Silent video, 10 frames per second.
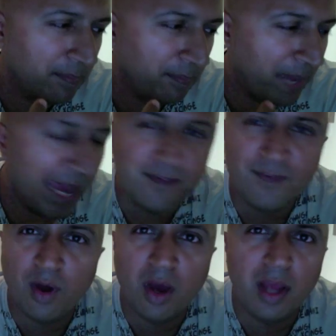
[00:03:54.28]
bad
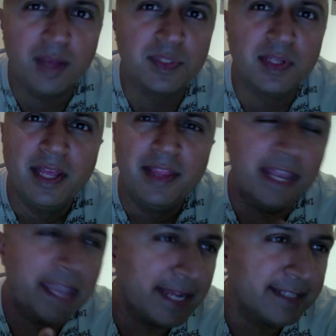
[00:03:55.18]
vibes,
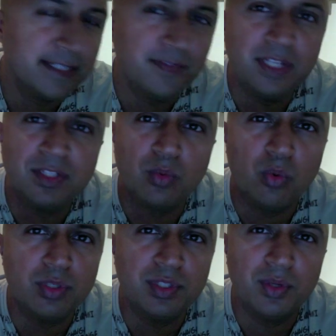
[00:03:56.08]
their negativity
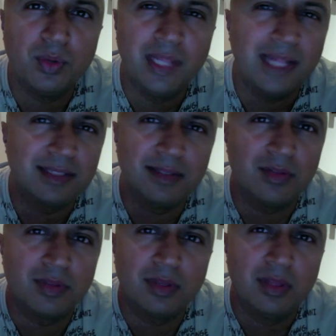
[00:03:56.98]
towards you, and that's
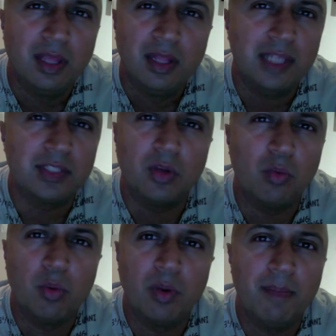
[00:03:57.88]
not
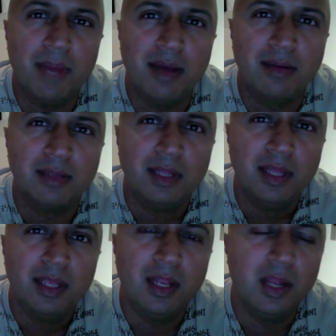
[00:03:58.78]
what we're about.
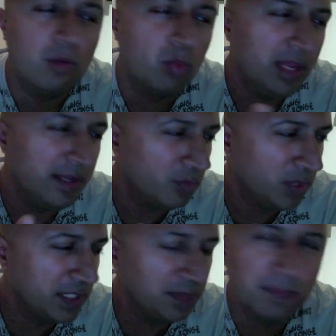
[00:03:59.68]
We seem to